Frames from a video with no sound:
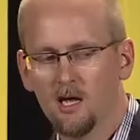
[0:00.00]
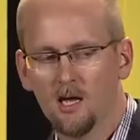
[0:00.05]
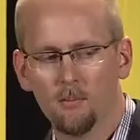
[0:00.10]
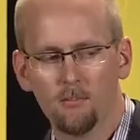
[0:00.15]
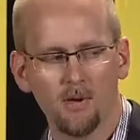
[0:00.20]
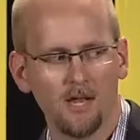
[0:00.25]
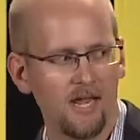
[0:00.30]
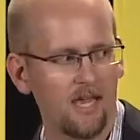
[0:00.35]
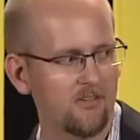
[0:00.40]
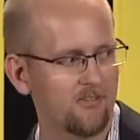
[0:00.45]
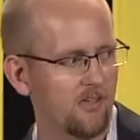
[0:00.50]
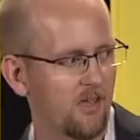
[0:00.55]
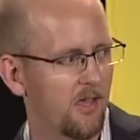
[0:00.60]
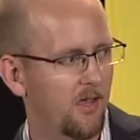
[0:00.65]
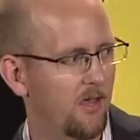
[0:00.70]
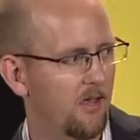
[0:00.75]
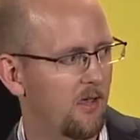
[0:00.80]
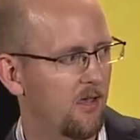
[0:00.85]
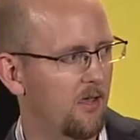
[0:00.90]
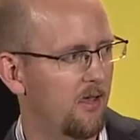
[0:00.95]
But as
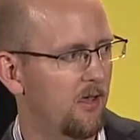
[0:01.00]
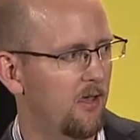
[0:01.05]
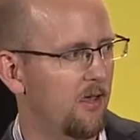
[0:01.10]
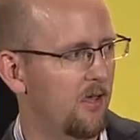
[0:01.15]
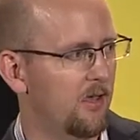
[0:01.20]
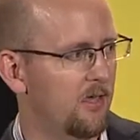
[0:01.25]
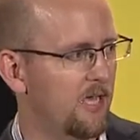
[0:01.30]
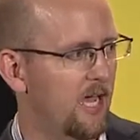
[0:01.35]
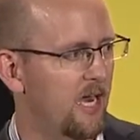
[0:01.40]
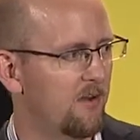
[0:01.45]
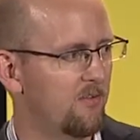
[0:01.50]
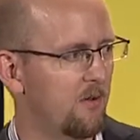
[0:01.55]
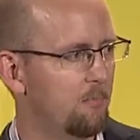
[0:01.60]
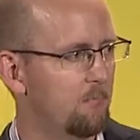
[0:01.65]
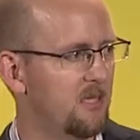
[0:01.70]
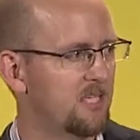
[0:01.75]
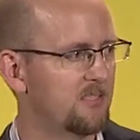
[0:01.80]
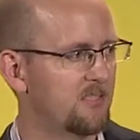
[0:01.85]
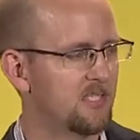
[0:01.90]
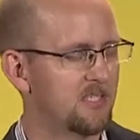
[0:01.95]
a kind of a
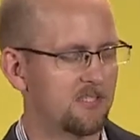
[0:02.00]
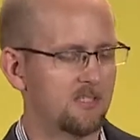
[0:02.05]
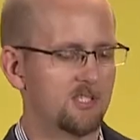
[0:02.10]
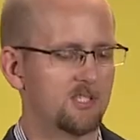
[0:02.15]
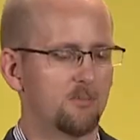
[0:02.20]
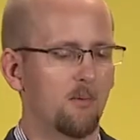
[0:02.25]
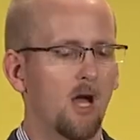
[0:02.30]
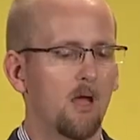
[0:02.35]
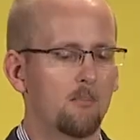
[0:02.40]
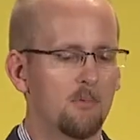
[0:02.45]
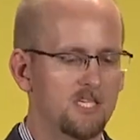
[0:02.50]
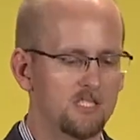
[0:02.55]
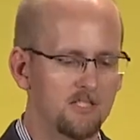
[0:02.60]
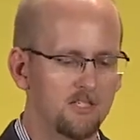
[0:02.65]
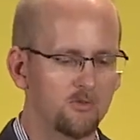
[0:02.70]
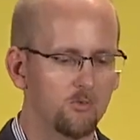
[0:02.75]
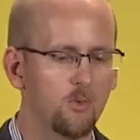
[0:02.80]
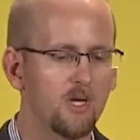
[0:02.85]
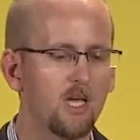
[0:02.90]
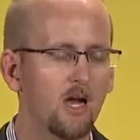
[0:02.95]
business to small
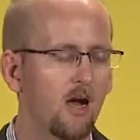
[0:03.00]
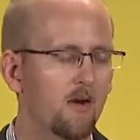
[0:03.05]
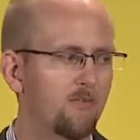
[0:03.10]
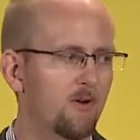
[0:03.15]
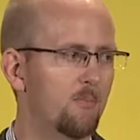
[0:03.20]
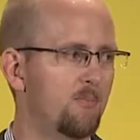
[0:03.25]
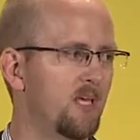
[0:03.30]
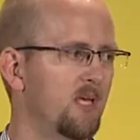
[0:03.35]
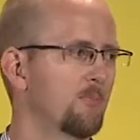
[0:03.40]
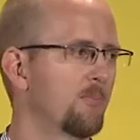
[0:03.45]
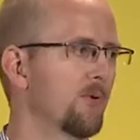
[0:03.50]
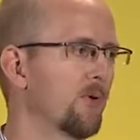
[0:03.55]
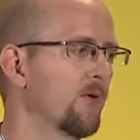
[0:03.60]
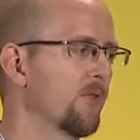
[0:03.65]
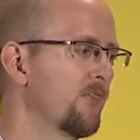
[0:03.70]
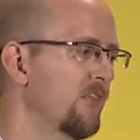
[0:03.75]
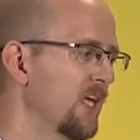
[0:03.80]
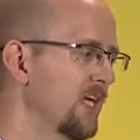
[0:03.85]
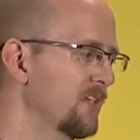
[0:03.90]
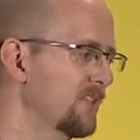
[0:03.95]
business, we offer people
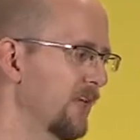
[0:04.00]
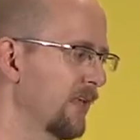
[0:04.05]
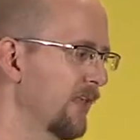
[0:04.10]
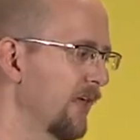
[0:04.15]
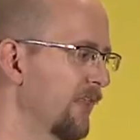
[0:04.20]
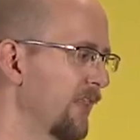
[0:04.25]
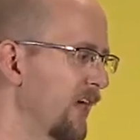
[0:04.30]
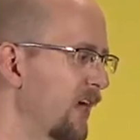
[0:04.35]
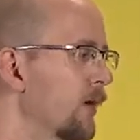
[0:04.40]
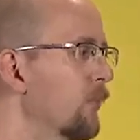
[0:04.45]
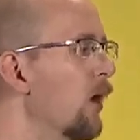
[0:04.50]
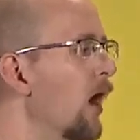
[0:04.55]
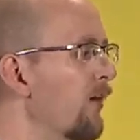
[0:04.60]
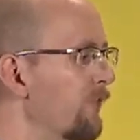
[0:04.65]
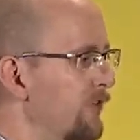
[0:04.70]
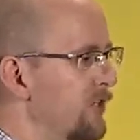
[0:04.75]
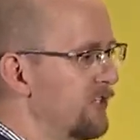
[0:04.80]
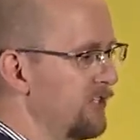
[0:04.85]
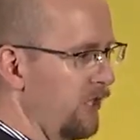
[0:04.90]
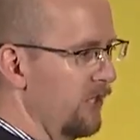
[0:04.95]
things that let them
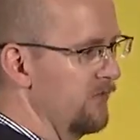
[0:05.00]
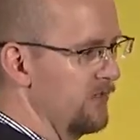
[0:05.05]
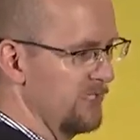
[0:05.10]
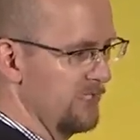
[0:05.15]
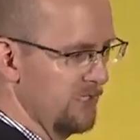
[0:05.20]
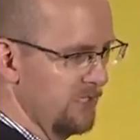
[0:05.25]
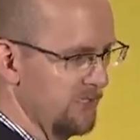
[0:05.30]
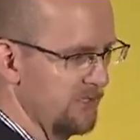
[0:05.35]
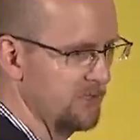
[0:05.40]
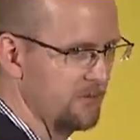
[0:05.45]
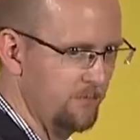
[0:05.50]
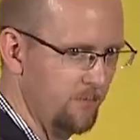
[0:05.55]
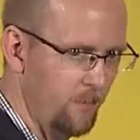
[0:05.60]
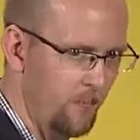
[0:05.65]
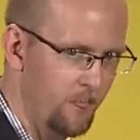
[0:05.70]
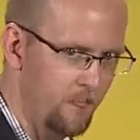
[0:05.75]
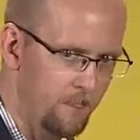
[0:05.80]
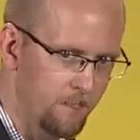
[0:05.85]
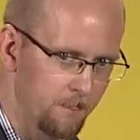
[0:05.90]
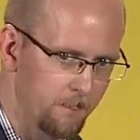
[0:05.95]
offer services
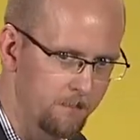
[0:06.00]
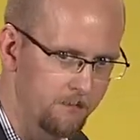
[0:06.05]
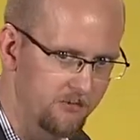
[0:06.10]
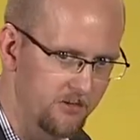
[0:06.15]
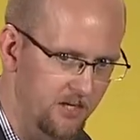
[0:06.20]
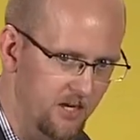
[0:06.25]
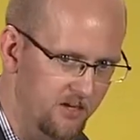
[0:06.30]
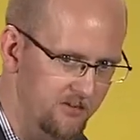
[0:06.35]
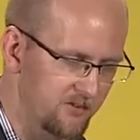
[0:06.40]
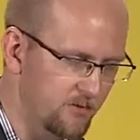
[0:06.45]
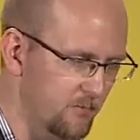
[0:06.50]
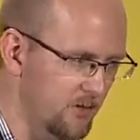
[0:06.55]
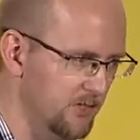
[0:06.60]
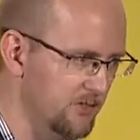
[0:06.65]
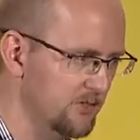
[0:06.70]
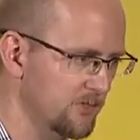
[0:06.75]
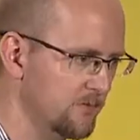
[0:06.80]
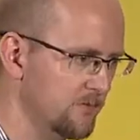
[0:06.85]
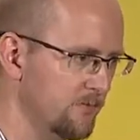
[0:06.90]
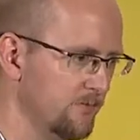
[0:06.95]
to
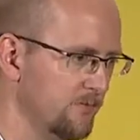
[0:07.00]
customers.